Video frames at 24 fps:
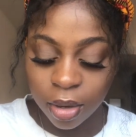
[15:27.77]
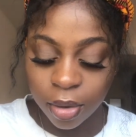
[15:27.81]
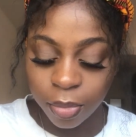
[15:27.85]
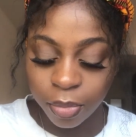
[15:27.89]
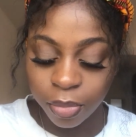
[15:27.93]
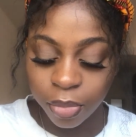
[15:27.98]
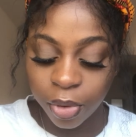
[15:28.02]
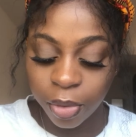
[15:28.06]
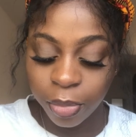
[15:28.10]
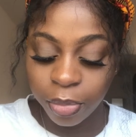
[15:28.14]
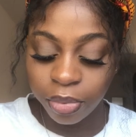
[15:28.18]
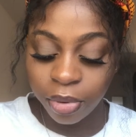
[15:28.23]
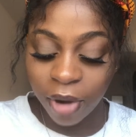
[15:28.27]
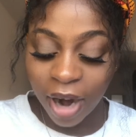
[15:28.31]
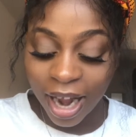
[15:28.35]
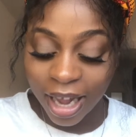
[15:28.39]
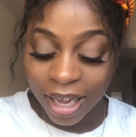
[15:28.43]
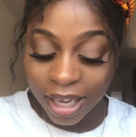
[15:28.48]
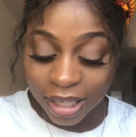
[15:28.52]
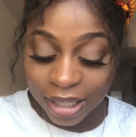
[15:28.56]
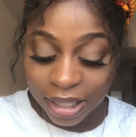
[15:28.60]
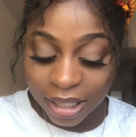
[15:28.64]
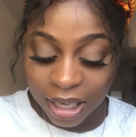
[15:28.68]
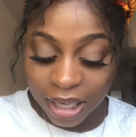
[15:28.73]

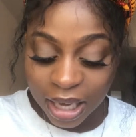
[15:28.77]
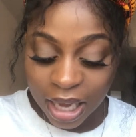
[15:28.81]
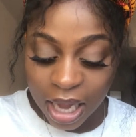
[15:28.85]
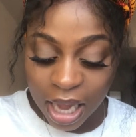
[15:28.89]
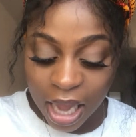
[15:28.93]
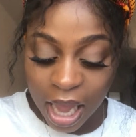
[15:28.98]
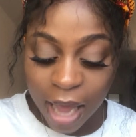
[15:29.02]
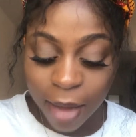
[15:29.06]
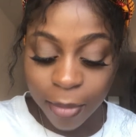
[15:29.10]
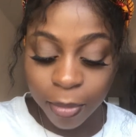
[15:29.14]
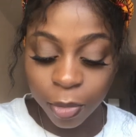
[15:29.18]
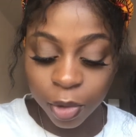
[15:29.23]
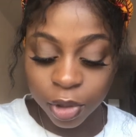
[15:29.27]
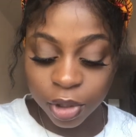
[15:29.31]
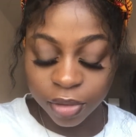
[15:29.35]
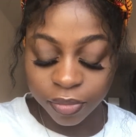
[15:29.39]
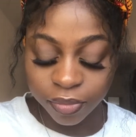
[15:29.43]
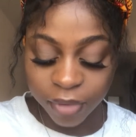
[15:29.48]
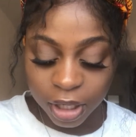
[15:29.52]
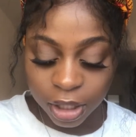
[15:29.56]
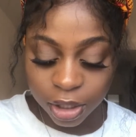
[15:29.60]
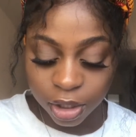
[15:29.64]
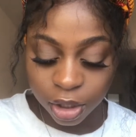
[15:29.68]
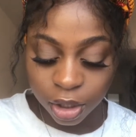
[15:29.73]
Propriety and
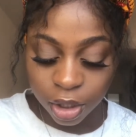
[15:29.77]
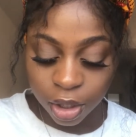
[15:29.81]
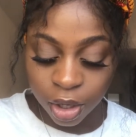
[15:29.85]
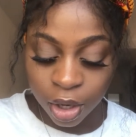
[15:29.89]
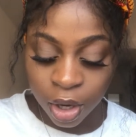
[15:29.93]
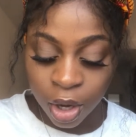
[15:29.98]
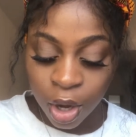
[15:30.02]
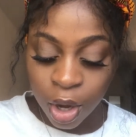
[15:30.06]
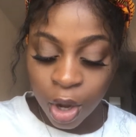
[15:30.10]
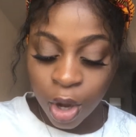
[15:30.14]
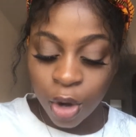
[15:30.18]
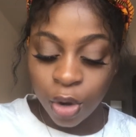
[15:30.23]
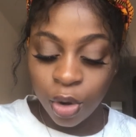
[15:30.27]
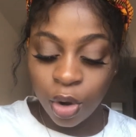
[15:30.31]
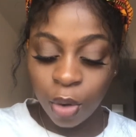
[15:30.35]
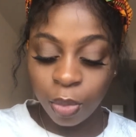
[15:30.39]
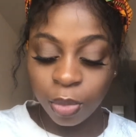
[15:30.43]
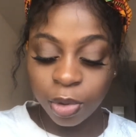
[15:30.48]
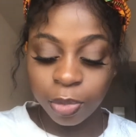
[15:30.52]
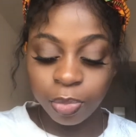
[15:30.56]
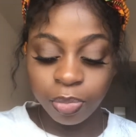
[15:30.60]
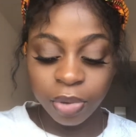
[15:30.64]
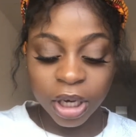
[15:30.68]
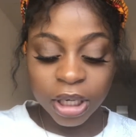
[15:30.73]
moderation, not
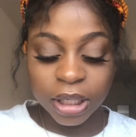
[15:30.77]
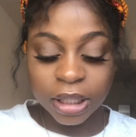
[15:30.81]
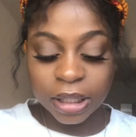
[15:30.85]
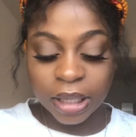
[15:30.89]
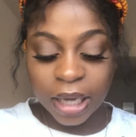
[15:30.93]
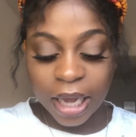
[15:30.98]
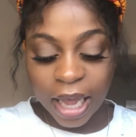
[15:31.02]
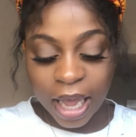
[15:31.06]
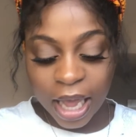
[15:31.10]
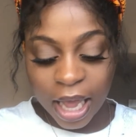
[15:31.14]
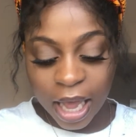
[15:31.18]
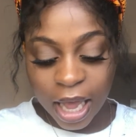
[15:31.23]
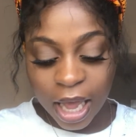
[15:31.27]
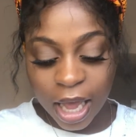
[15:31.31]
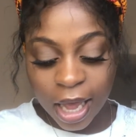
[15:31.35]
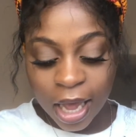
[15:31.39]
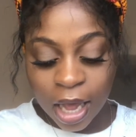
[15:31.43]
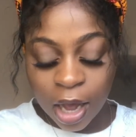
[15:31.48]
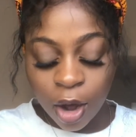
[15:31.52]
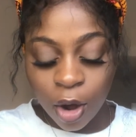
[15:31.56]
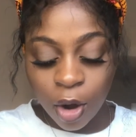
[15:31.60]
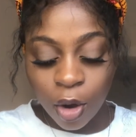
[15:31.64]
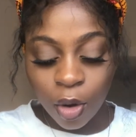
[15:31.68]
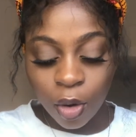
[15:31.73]
with braided hair
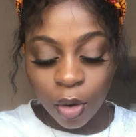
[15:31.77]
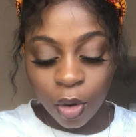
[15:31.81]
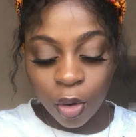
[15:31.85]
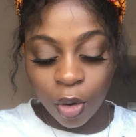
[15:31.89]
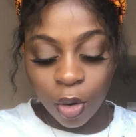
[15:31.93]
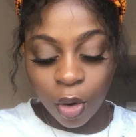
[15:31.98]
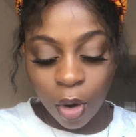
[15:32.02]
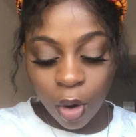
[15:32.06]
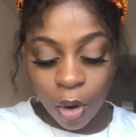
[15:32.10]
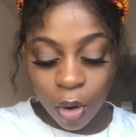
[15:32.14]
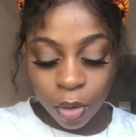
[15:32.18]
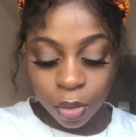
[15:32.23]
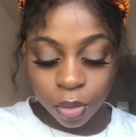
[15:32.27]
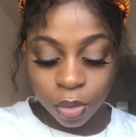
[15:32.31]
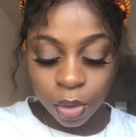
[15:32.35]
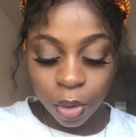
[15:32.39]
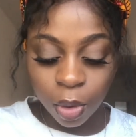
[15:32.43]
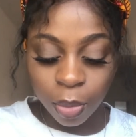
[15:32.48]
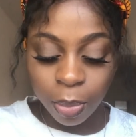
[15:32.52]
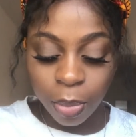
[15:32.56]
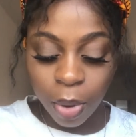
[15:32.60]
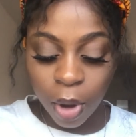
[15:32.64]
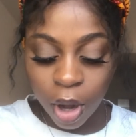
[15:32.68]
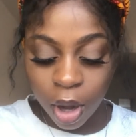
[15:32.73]
or gold
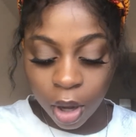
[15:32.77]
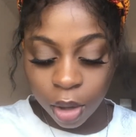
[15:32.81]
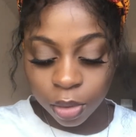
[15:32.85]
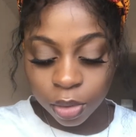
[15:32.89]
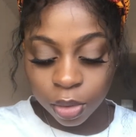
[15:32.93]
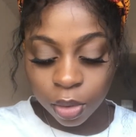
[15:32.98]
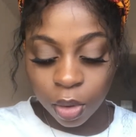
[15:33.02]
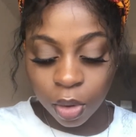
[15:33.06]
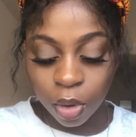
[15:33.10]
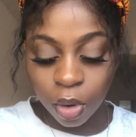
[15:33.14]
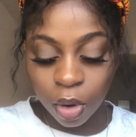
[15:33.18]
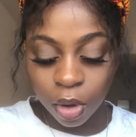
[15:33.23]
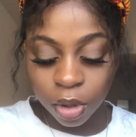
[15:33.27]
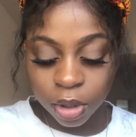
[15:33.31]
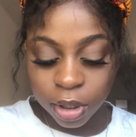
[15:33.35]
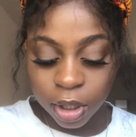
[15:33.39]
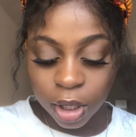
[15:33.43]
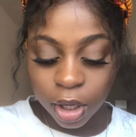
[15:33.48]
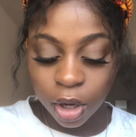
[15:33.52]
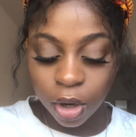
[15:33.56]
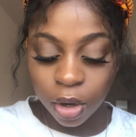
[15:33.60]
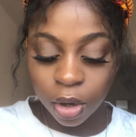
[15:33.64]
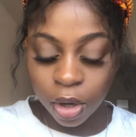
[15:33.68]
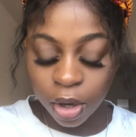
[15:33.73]
or pearls or
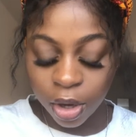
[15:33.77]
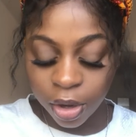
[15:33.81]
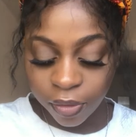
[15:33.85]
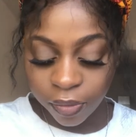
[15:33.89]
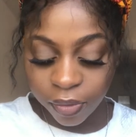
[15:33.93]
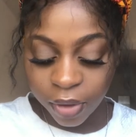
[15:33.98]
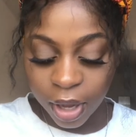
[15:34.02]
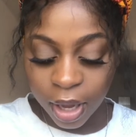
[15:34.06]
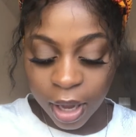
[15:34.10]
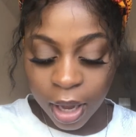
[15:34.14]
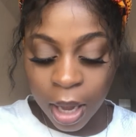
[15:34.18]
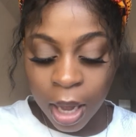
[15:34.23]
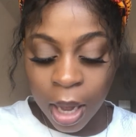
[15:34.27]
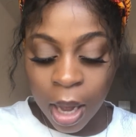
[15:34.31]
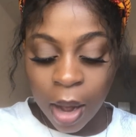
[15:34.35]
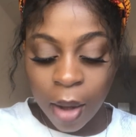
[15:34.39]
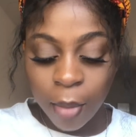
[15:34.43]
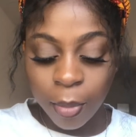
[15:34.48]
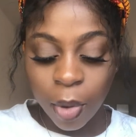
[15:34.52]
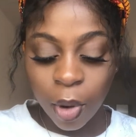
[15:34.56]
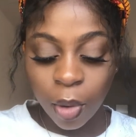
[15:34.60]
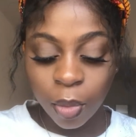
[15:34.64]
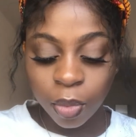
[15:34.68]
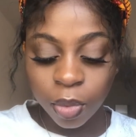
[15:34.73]
costly clothing,
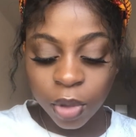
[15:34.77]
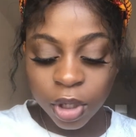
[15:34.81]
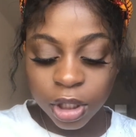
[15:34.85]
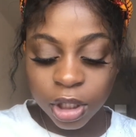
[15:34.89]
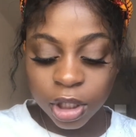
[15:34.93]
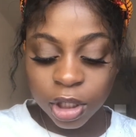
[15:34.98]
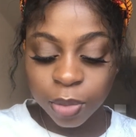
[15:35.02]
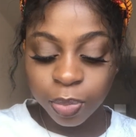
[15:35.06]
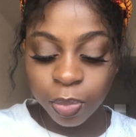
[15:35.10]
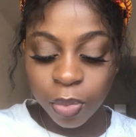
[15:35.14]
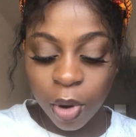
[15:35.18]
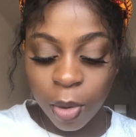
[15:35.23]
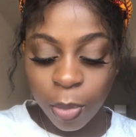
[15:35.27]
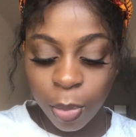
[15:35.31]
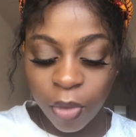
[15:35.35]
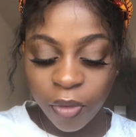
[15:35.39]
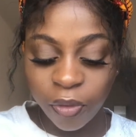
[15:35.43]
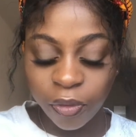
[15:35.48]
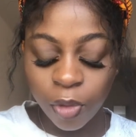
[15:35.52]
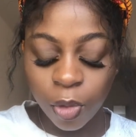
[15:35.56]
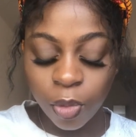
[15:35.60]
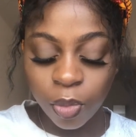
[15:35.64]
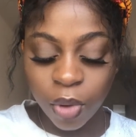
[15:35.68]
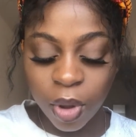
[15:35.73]
but which is proper
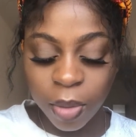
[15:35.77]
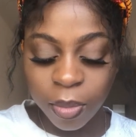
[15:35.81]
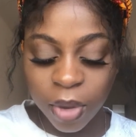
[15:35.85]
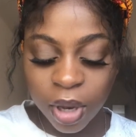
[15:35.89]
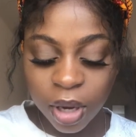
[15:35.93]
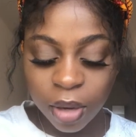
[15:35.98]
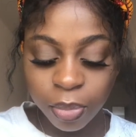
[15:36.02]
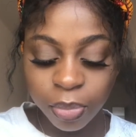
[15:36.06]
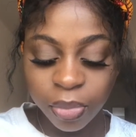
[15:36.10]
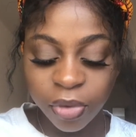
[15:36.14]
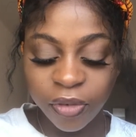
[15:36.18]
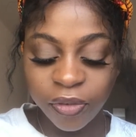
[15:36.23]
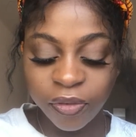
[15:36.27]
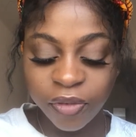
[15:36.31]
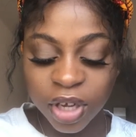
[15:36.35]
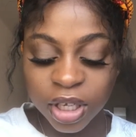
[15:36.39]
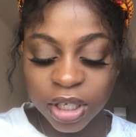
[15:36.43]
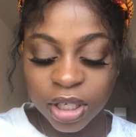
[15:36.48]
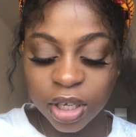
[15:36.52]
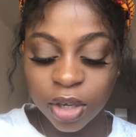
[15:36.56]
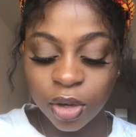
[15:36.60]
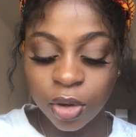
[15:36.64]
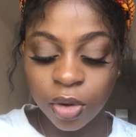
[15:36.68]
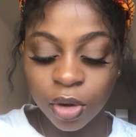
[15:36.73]
for women
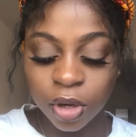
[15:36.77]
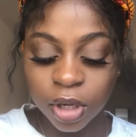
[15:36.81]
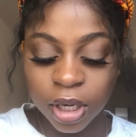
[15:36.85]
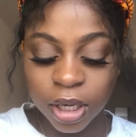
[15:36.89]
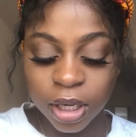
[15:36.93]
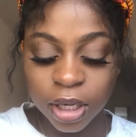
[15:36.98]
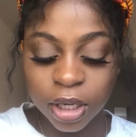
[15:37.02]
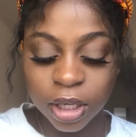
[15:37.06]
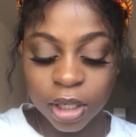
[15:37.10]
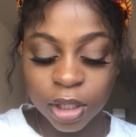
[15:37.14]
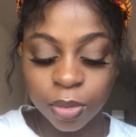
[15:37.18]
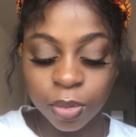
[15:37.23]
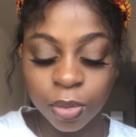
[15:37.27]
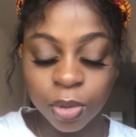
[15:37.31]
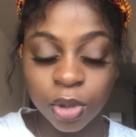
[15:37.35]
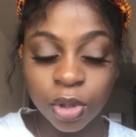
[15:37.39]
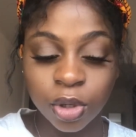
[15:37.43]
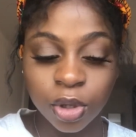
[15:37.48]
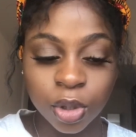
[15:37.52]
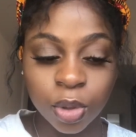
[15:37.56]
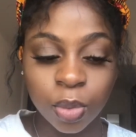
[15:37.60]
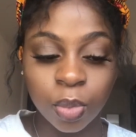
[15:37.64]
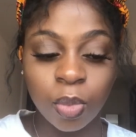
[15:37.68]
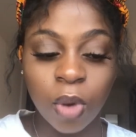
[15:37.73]
professing godliness with
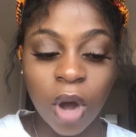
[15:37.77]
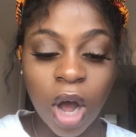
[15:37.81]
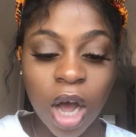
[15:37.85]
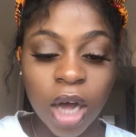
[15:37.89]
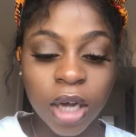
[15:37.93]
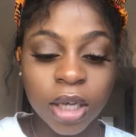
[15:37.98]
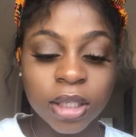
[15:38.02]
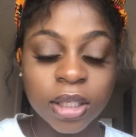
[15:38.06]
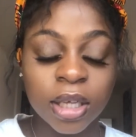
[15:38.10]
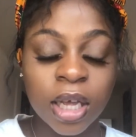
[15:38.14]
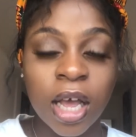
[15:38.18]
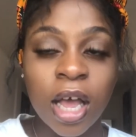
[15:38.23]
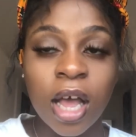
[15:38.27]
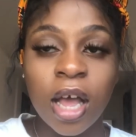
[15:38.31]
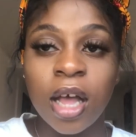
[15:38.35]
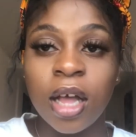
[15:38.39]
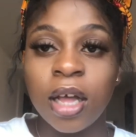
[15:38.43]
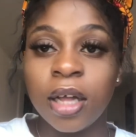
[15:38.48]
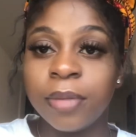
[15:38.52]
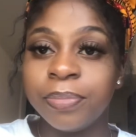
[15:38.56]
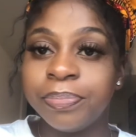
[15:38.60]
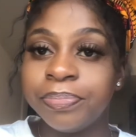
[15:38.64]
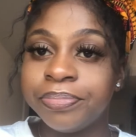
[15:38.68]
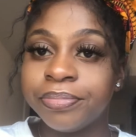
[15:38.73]
good works.
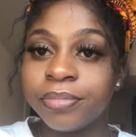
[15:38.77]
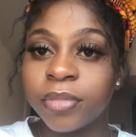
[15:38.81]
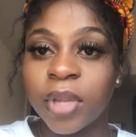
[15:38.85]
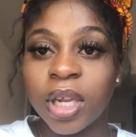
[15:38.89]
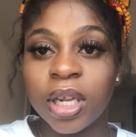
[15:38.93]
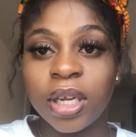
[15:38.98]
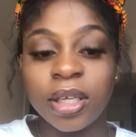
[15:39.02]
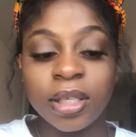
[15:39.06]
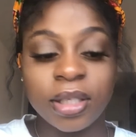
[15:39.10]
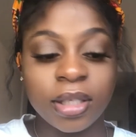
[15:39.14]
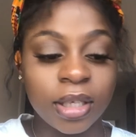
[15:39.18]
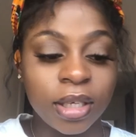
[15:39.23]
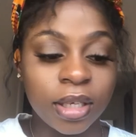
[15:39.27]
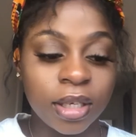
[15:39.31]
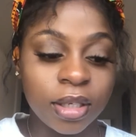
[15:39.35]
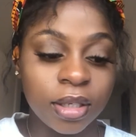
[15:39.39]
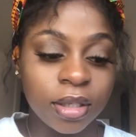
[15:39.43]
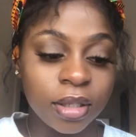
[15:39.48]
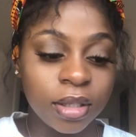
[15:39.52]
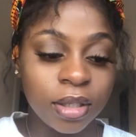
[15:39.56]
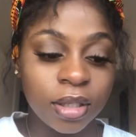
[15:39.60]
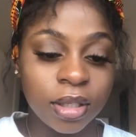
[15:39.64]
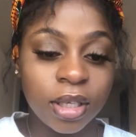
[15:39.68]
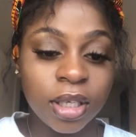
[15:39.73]

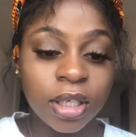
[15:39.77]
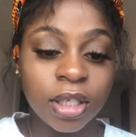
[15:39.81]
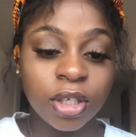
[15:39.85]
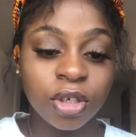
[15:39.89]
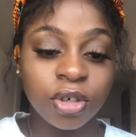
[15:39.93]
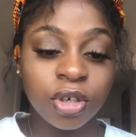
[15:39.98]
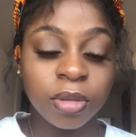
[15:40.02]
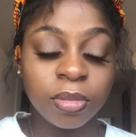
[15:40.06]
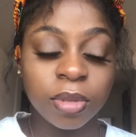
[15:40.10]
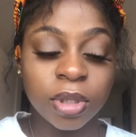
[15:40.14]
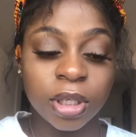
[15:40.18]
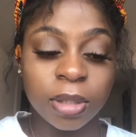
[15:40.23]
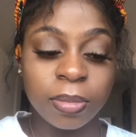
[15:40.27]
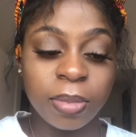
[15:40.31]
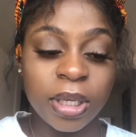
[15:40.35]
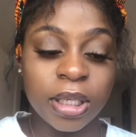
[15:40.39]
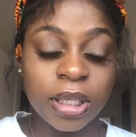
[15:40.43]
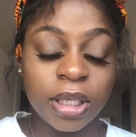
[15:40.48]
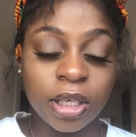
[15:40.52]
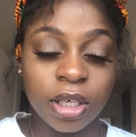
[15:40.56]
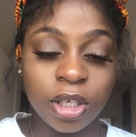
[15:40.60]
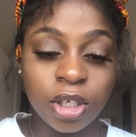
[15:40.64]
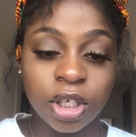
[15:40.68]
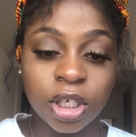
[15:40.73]
Listen, this scripture is
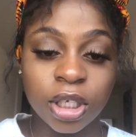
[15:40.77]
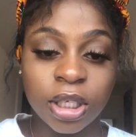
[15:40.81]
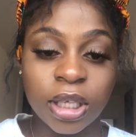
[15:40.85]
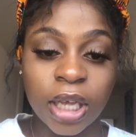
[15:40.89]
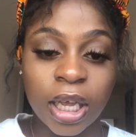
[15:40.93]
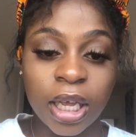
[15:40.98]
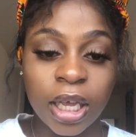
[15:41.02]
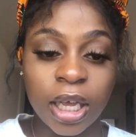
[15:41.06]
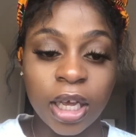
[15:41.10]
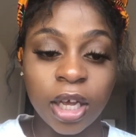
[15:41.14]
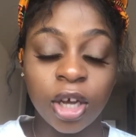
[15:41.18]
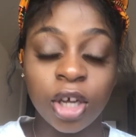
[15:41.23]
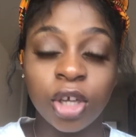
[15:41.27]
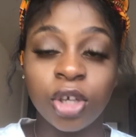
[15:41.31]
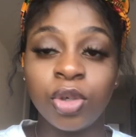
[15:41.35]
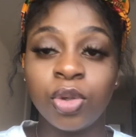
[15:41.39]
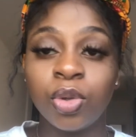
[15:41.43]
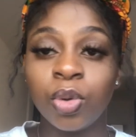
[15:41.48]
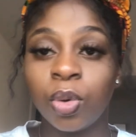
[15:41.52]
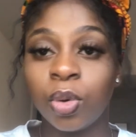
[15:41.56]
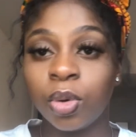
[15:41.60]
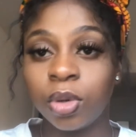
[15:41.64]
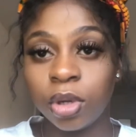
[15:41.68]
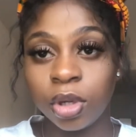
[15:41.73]
basically just saying
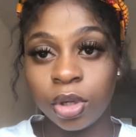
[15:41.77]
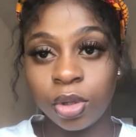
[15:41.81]
adorn.